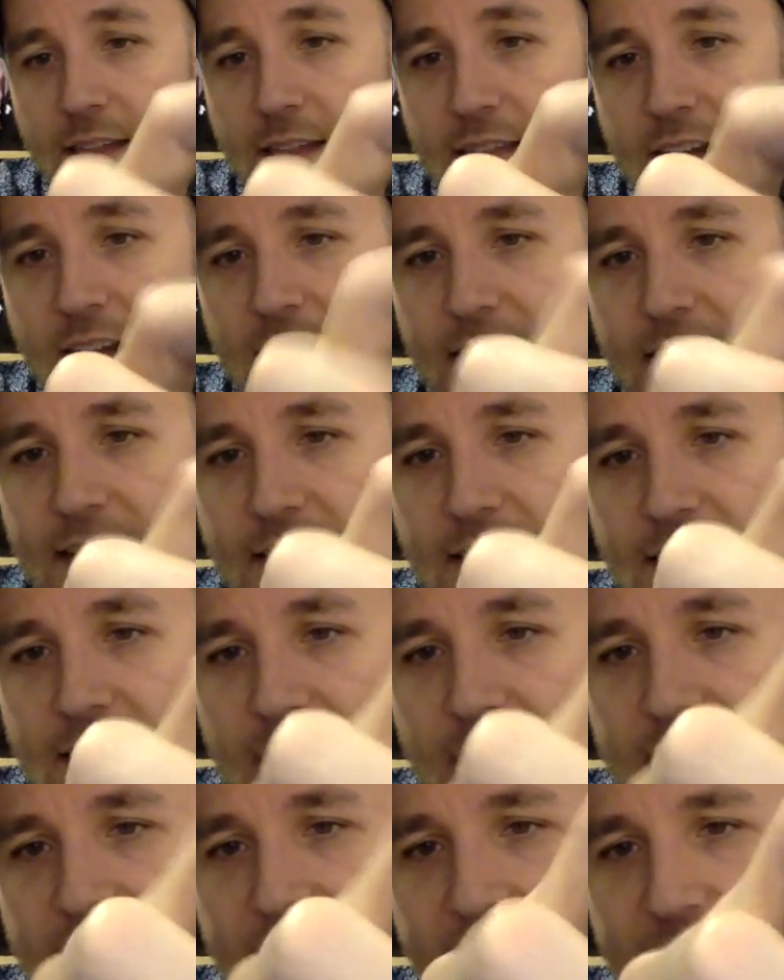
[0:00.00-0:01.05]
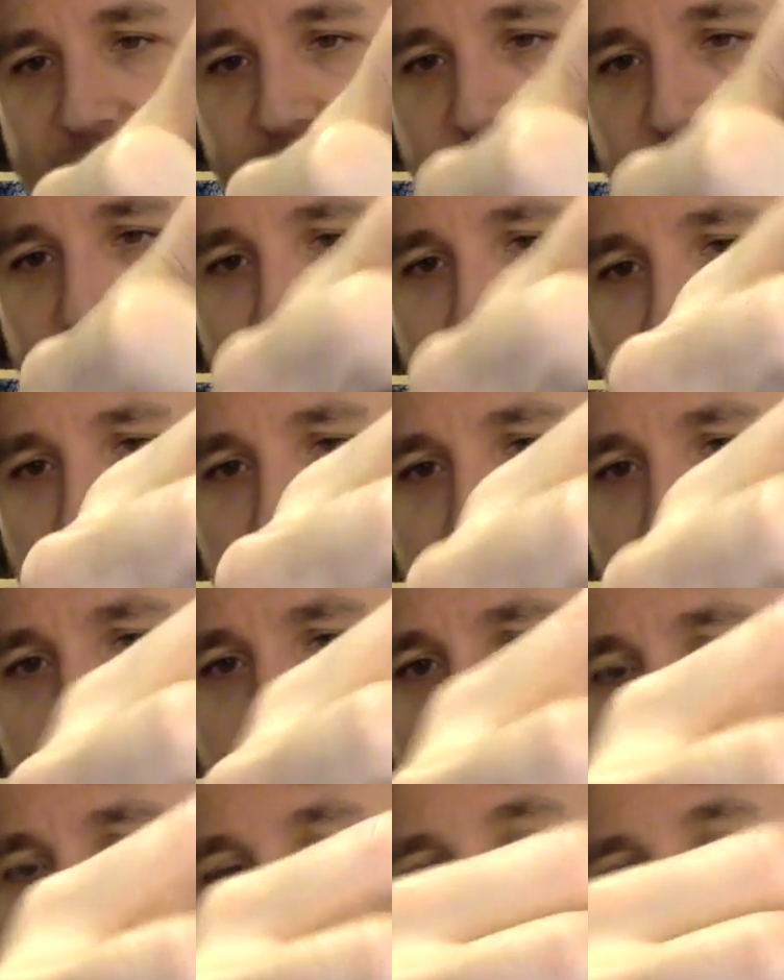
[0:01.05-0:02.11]
That is not attached to the shirt, so
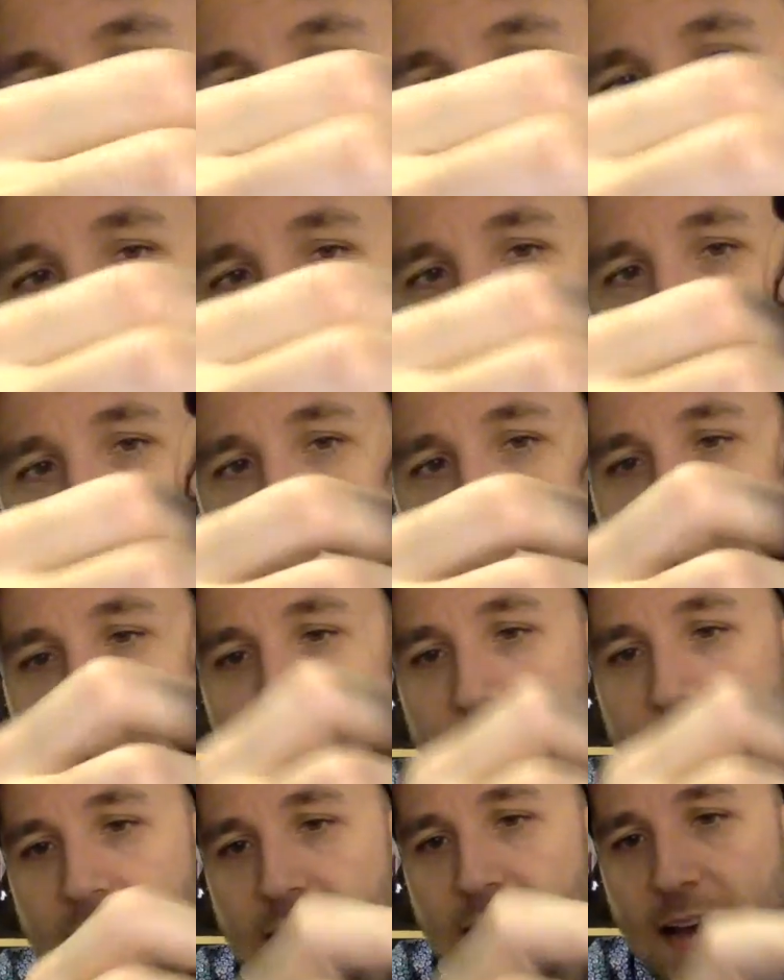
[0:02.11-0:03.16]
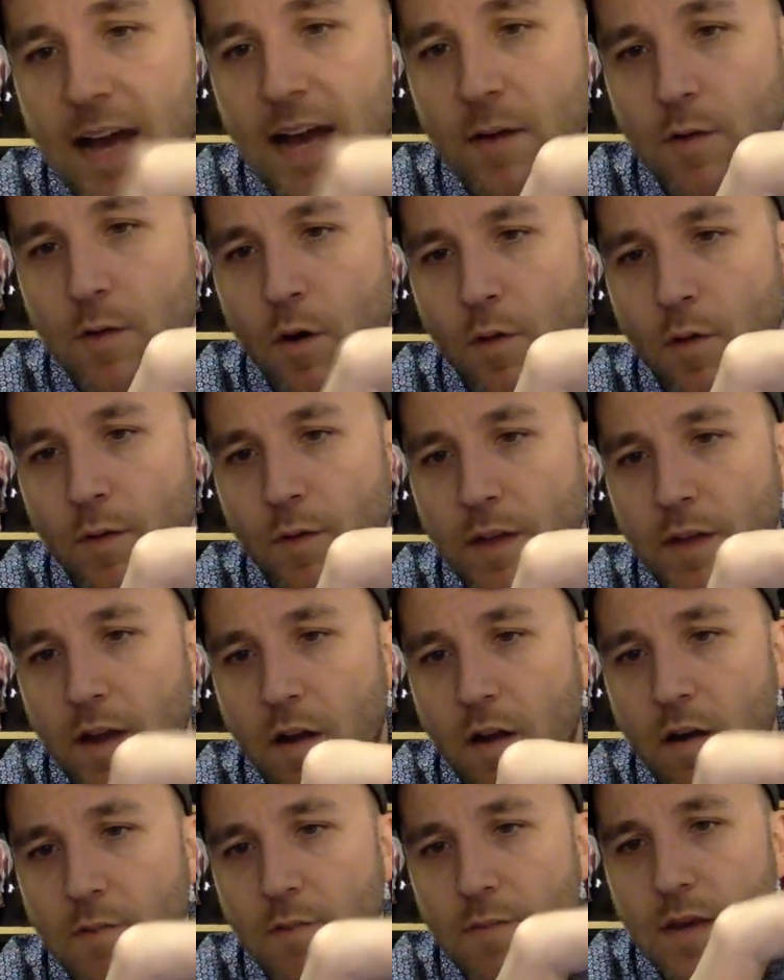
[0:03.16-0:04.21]
you can kind of pull this down over the
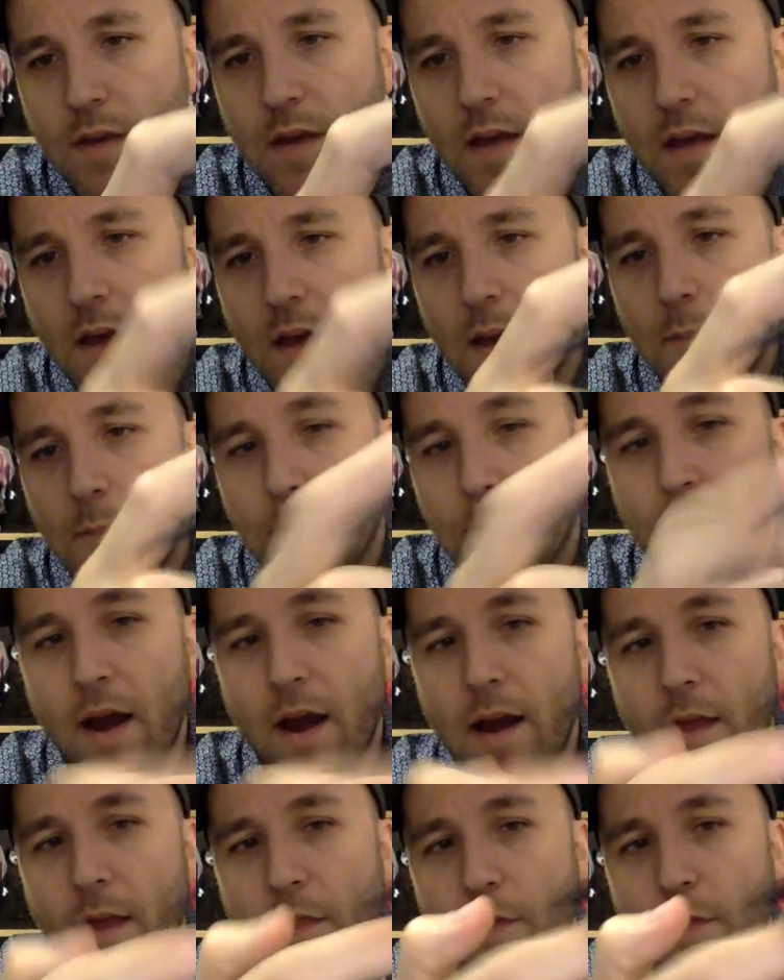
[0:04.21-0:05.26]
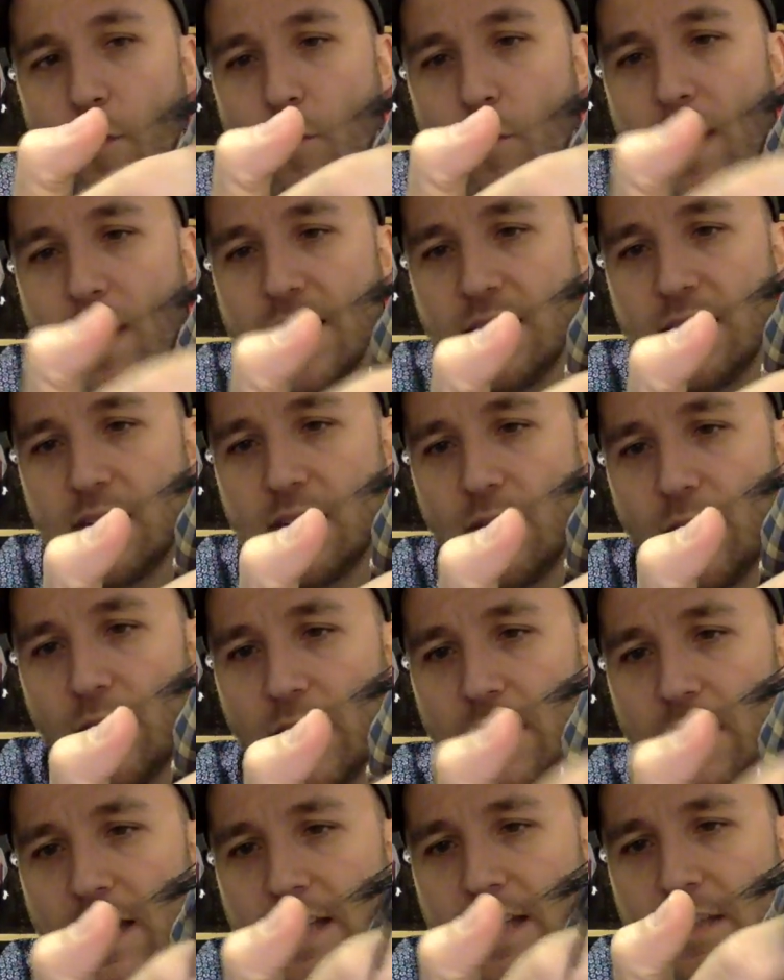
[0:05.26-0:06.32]
arm. But the rest of
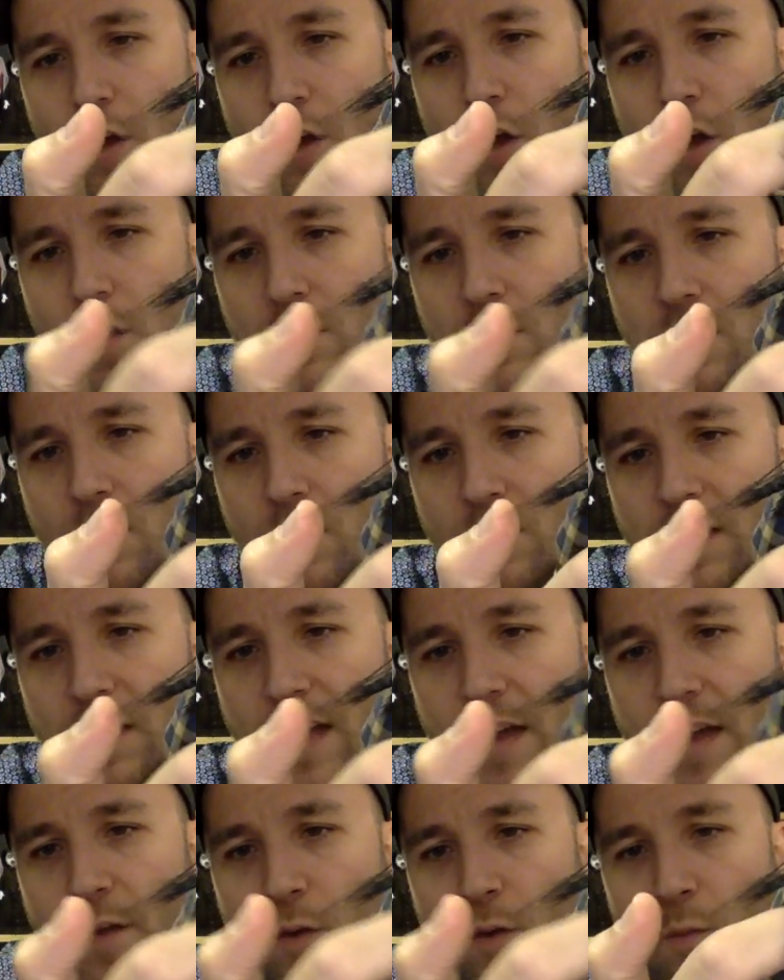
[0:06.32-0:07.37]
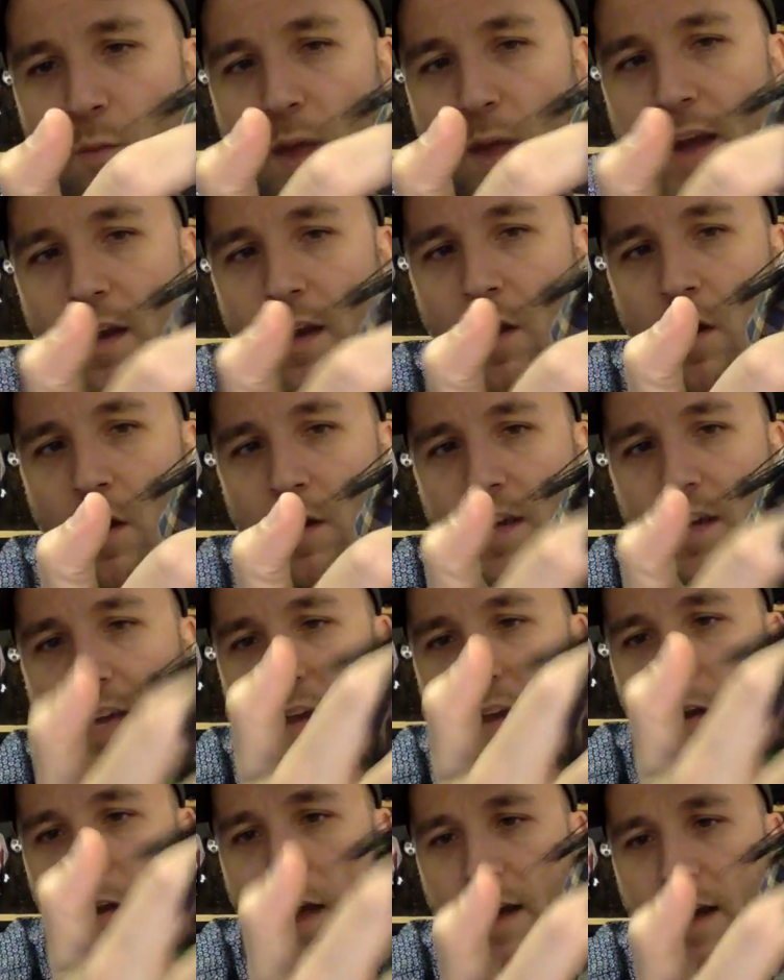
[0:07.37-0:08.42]
it, it's all sewn together right along
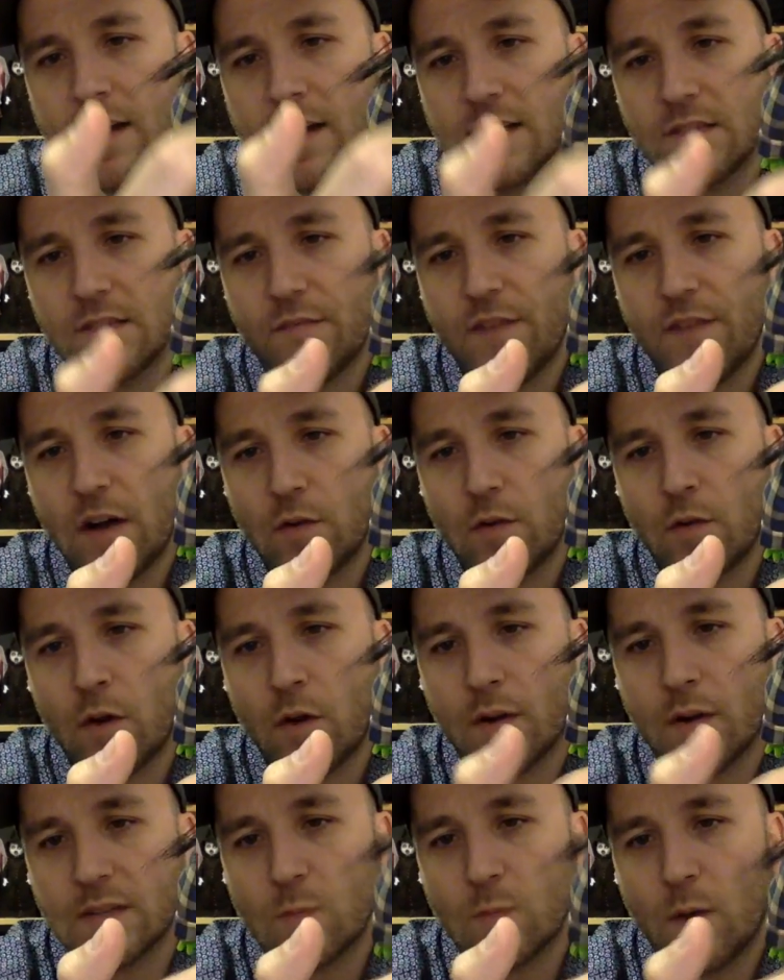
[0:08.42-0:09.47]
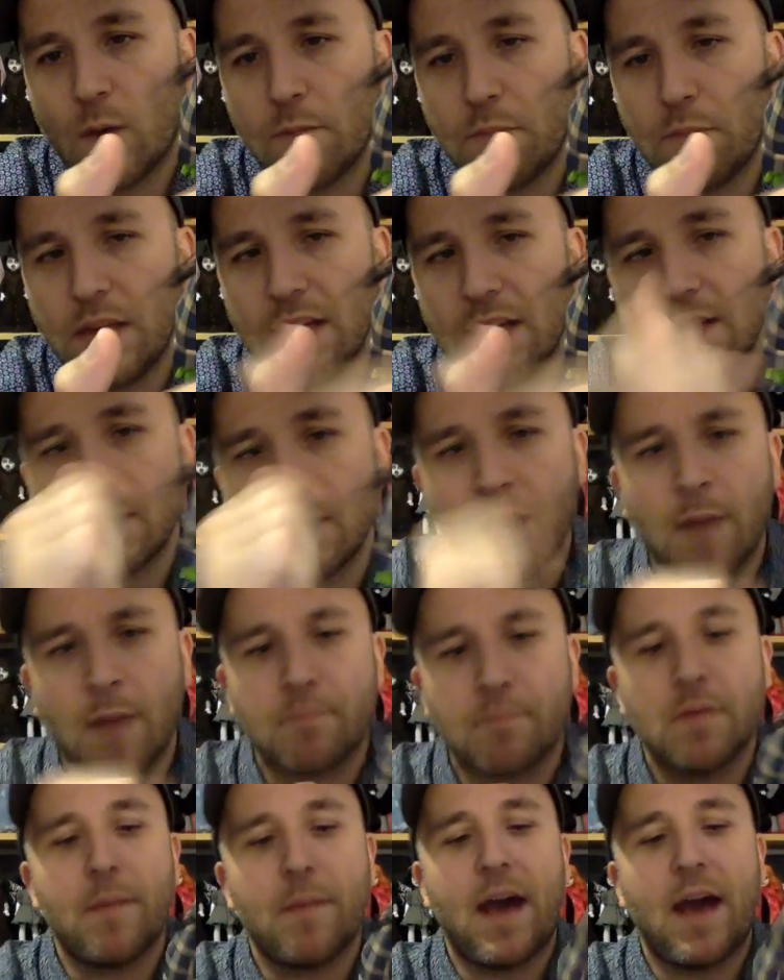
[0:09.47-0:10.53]
here, and it is Velcroed as one piece
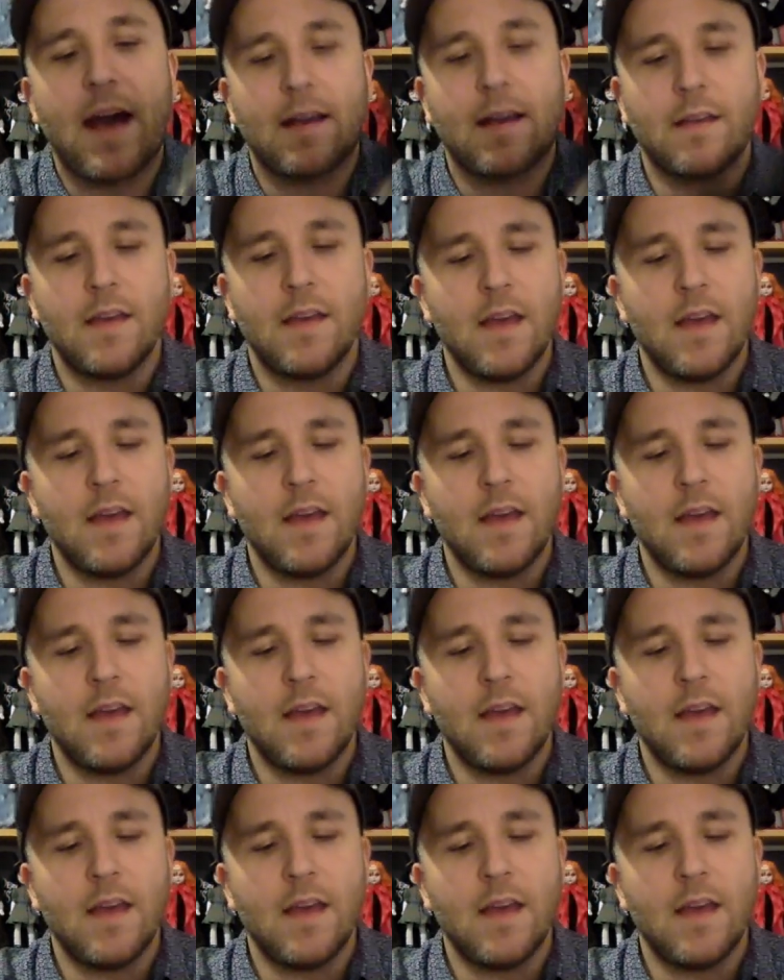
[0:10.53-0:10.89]
up the back.